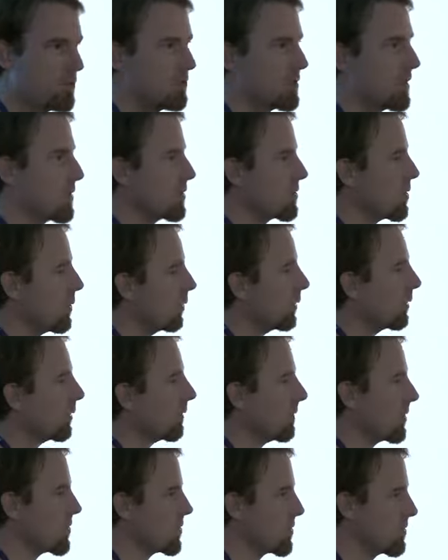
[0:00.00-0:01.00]
using
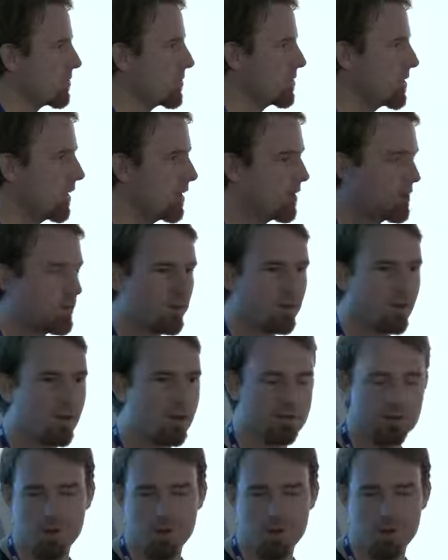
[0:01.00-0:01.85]
Solr for searching on your hard